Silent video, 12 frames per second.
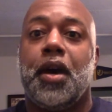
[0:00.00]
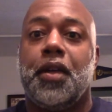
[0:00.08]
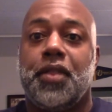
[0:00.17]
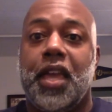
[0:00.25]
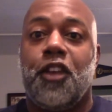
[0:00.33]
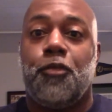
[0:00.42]

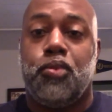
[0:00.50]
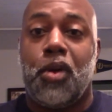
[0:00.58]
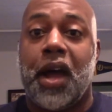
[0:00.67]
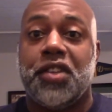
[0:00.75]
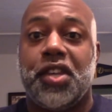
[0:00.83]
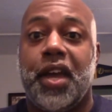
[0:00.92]
think of
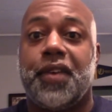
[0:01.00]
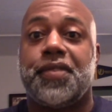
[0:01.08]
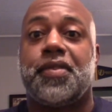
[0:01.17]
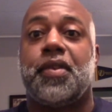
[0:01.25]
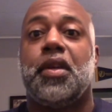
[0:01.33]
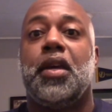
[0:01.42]

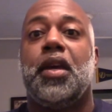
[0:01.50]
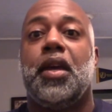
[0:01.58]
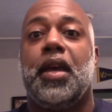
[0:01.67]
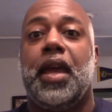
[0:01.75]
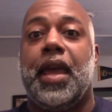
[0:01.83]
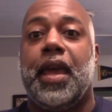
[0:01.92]
projects
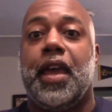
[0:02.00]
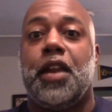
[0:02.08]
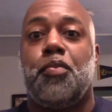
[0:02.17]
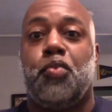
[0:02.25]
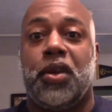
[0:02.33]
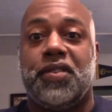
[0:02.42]

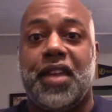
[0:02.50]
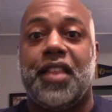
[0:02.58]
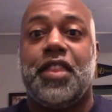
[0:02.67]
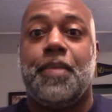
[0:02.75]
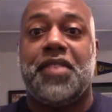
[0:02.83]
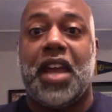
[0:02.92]
and
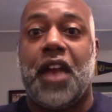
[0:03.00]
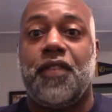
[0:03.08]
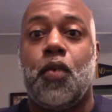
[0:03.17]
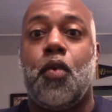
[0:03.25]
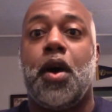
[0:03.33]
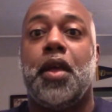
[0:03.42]
present them to
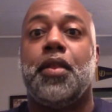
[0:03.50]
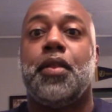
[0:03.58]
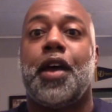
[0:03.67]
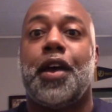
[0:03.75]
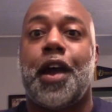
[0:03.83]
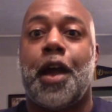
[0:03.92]

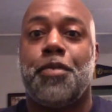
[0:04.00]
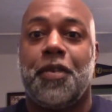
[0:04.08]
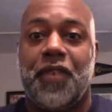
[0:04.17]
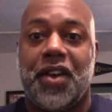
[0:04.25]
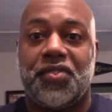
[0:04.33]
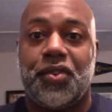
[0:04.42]
everyone, our
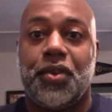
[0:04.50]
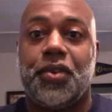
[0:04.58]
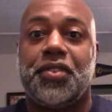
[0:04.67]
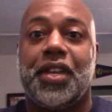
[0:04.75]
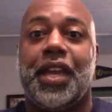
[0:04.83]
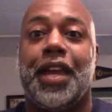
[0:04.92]

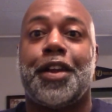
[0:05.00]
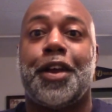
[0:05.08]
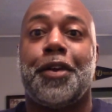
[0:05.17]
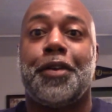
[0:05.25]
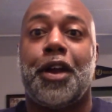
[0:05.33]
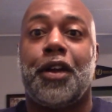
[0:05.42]
professors and
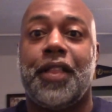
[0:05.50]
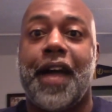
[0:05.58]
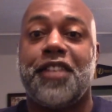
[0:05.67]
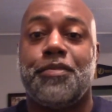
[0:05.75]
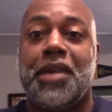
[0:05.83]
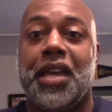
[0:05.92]
our
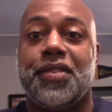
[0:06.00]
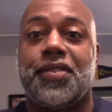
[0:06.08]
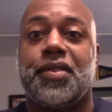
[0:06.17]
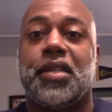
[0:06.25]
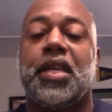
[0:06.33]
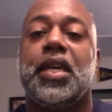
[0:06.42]

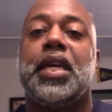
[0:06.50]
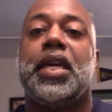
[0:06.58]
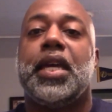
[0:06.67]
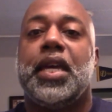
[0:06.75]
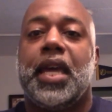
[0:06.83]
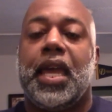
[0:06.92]
classmates,
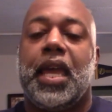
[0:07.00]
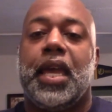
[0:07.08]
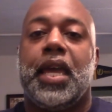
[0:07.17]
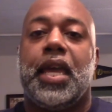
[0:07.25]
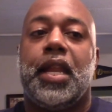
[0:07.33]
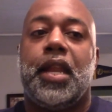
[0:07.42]

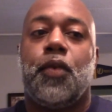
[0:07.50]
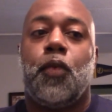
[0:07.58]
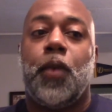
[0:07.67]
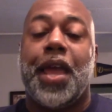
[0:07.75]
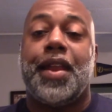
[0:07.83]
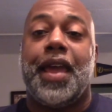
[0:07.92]
and
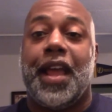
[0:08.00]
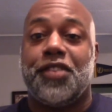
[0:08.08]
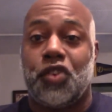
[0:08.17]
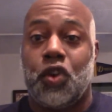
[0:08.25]
we had to answer